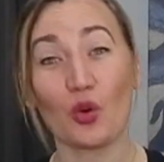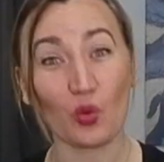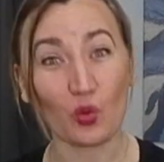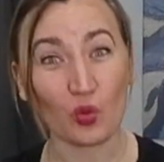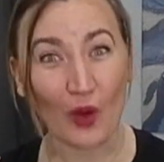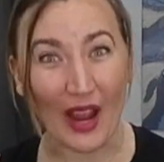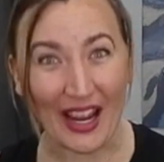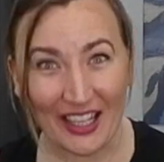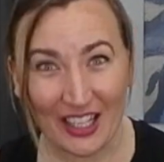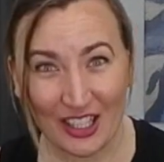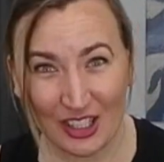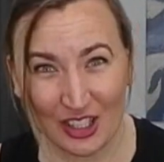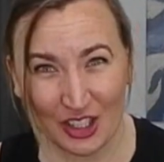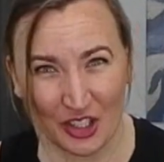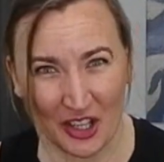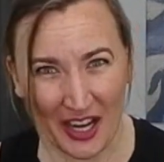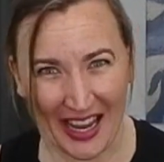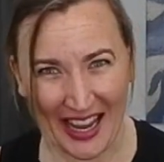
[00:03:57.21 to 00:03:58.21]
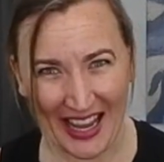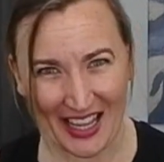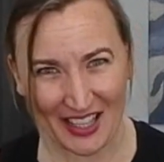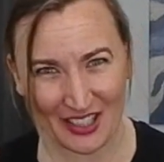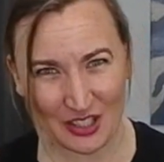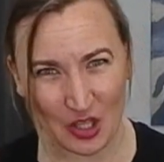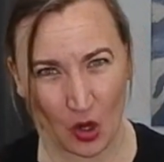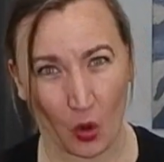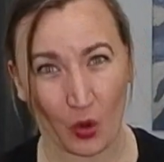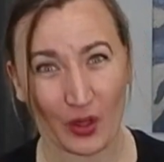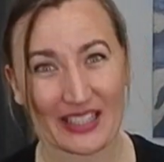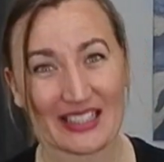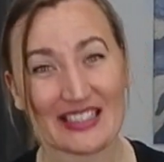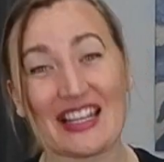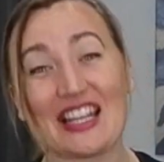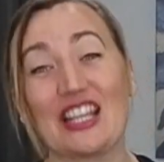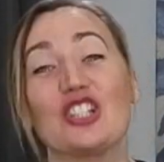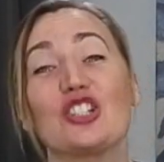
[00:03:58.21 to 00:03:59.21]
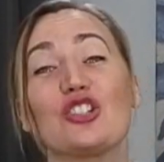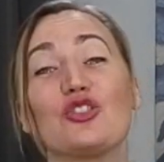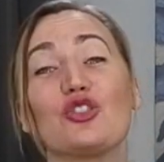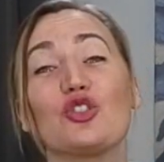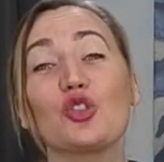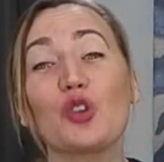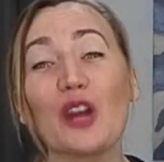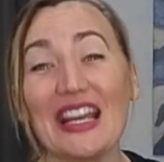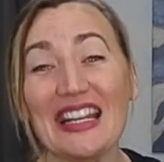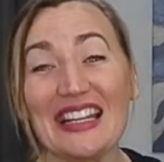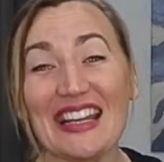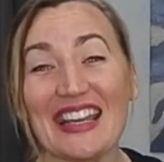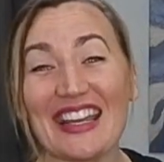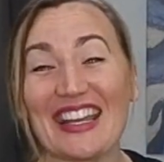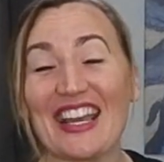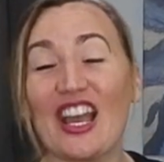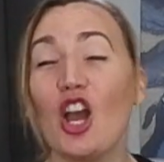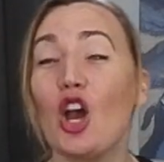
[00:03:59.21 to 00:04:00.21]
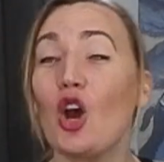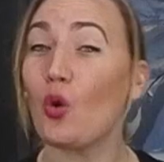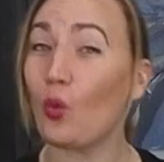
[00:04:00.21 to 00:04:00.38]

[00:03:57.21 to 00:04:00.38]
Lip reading: regular hand coordination training